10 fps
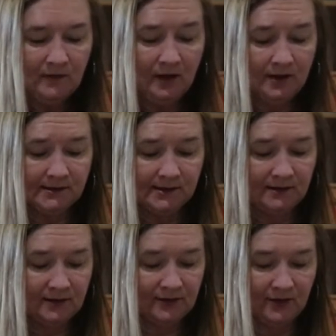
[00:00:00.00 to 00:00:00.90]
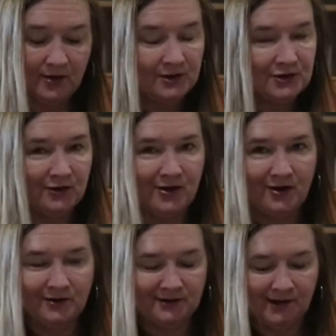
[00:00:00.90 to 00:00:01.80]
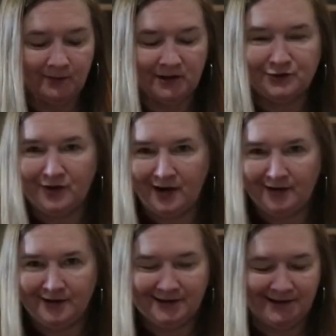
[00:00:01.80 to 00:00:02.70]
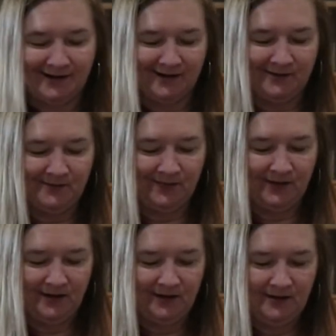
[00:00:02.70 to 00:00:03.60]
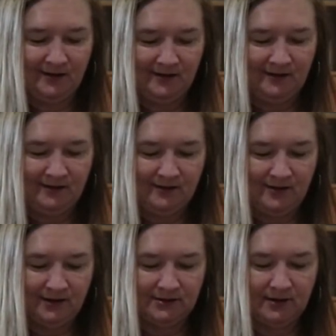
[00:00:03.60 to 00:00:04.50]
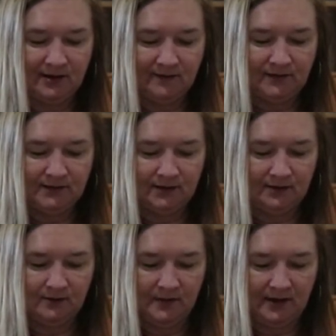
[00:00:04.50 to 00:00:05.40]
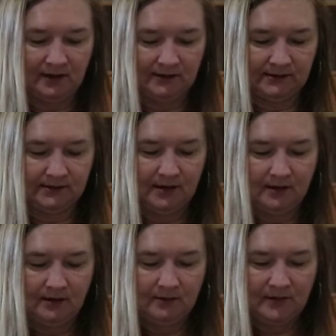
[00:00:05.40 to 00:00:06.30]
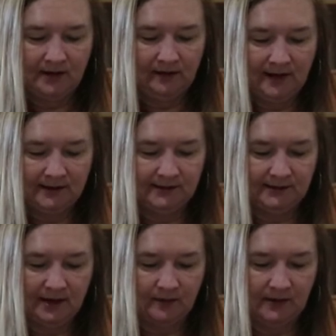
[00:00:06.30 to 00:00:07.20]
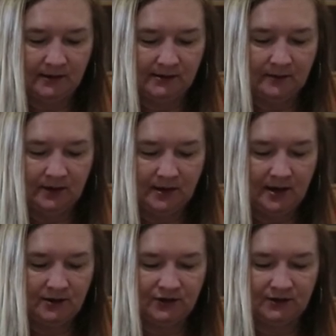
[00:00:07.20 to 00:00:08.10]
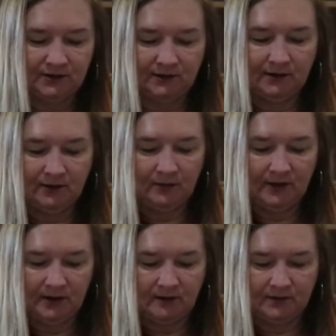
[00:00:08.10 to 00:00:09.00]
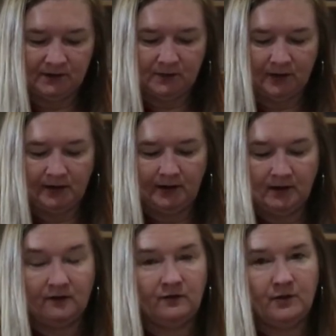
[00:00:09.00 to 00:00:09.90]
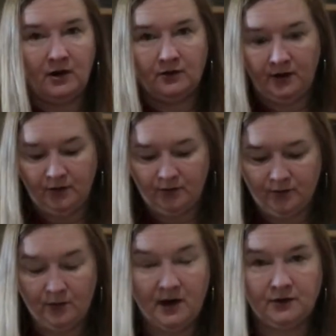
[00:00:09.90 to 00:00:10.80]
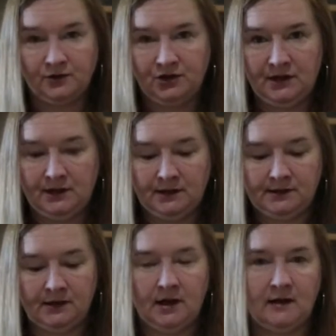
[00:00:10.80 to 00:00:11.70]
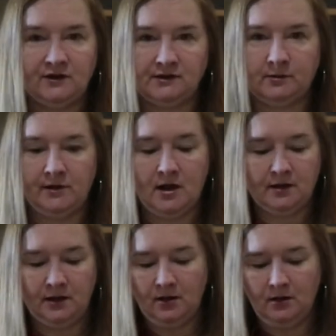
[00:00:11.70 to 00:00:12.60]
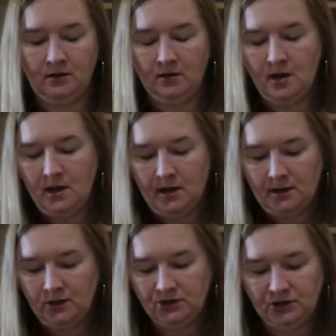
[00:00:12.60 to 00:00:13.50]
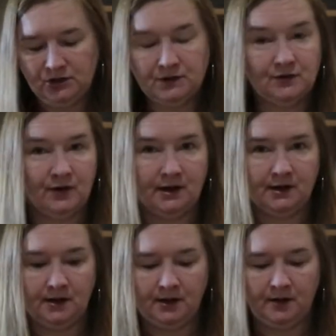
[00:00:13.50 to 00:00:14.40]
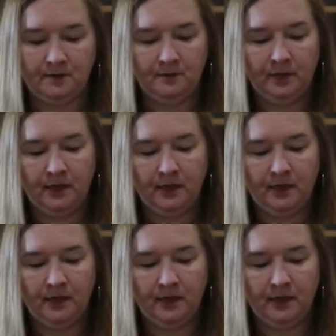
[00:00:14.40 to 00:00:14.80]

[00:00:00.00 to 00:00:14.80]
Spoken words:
And seeing that they're artichoke hearts, I picked red this time. Alright, so I gave this a good mix. My last step is I'm going to add just a little bit of a sprinkling of pecorino romano cheese. And I have just a block here. And I usually just grate it in.